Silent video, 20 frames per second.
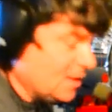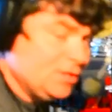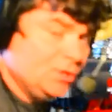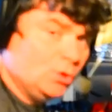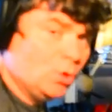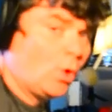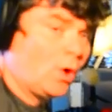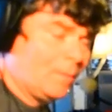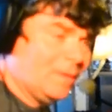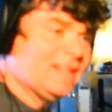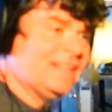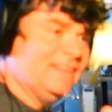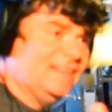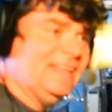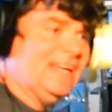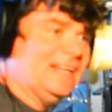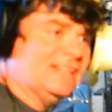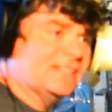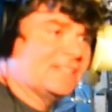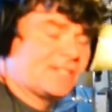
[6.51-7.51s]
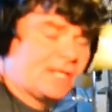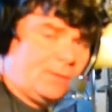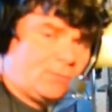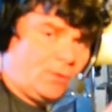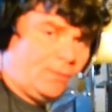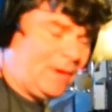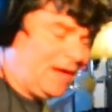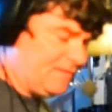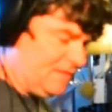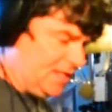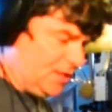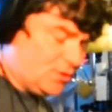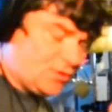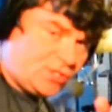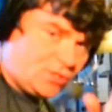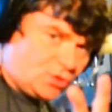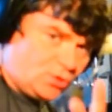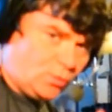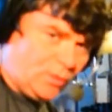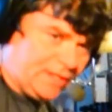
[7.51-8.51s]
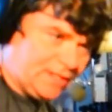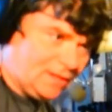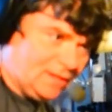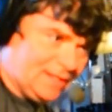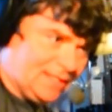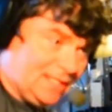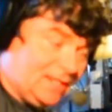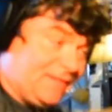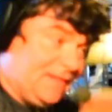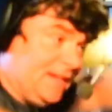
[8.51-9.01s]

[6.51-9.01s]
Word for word: normally in the end of summer, my videos dwindle a little. And